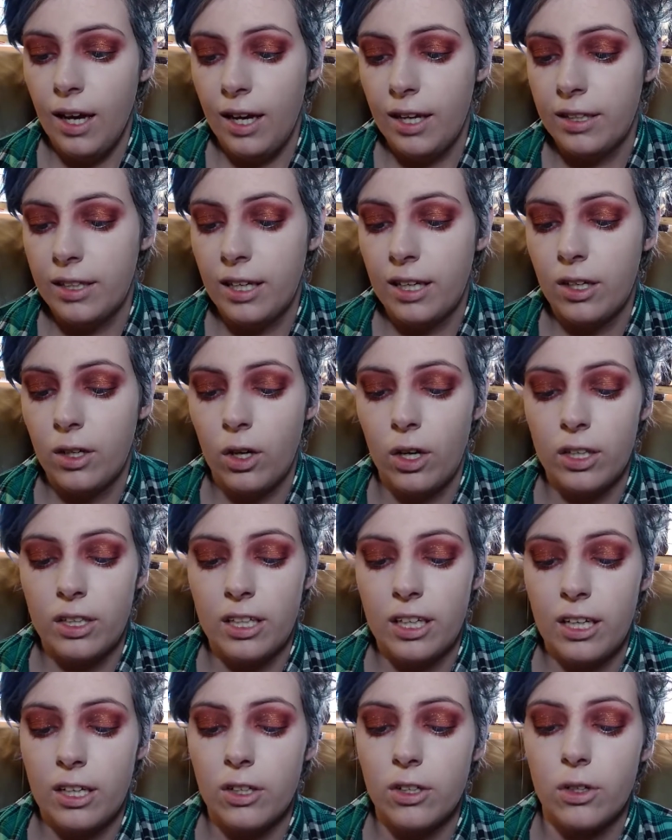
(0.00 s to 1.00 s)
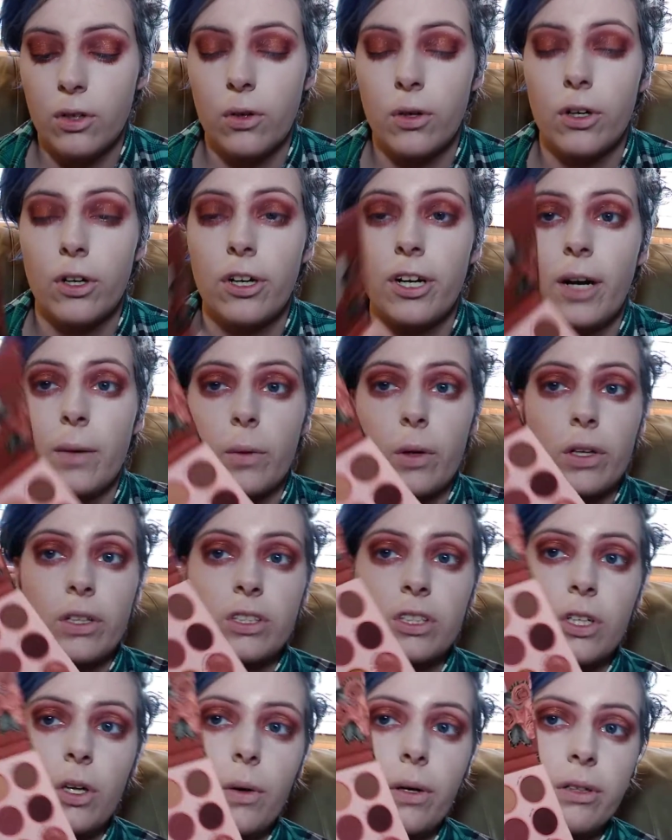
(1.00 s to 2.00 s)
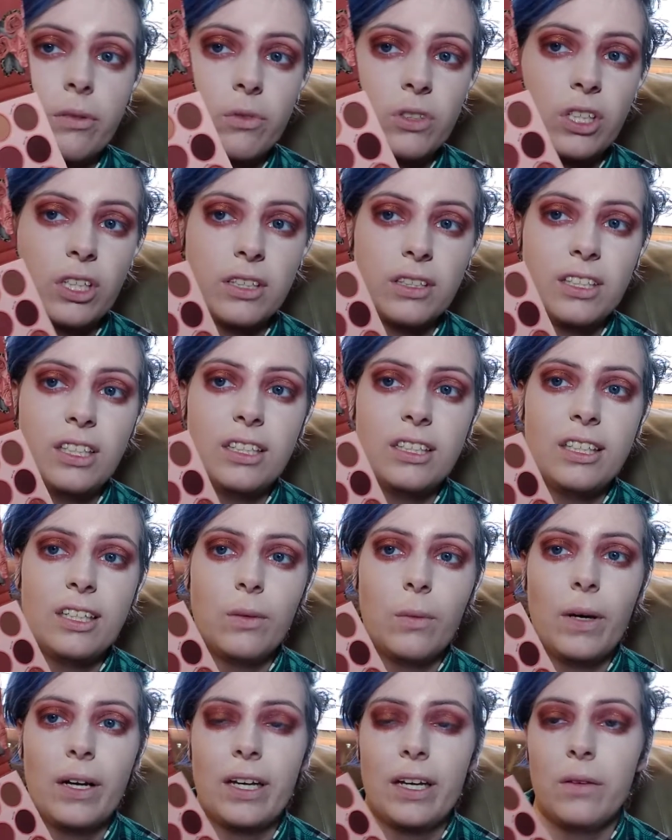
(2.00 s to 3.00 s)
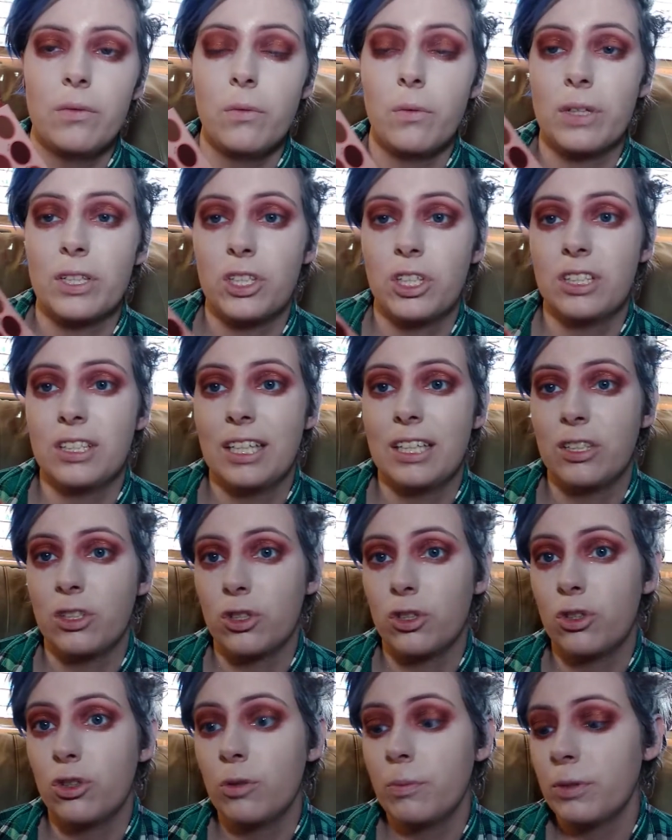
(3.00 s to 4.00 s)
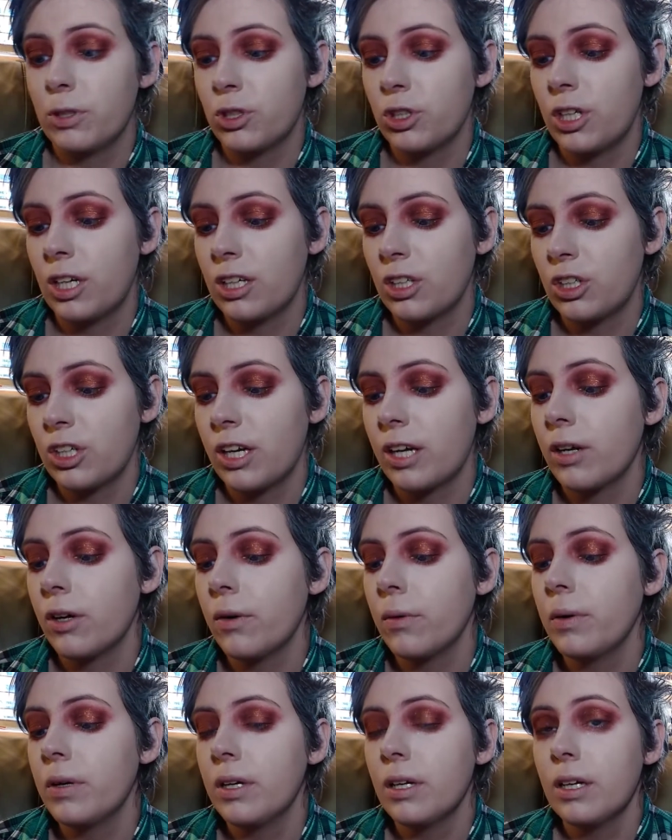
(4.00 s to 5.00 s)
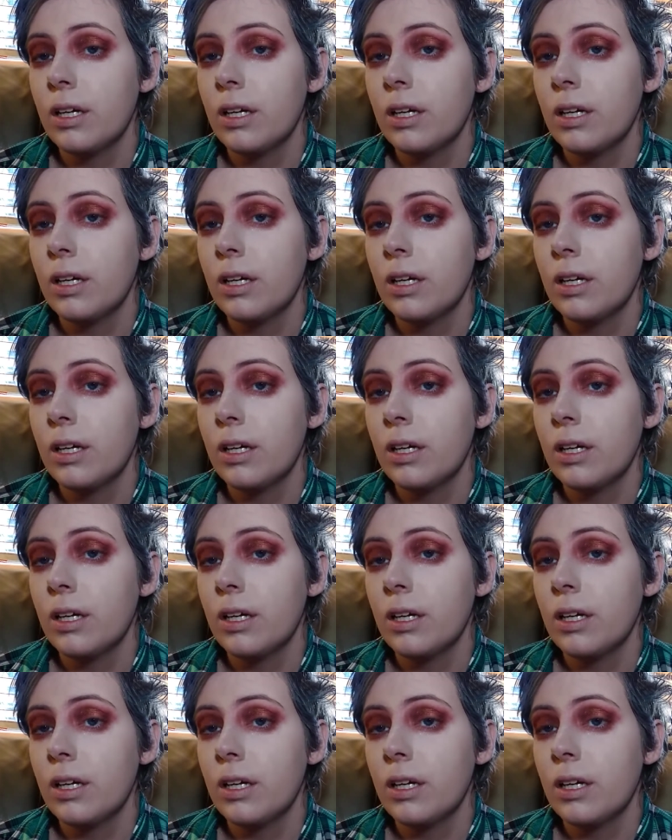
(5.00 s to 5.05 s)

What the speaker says: And then on the inner corner, I'm going to go into TTYN, which is a Super Shock Shadow.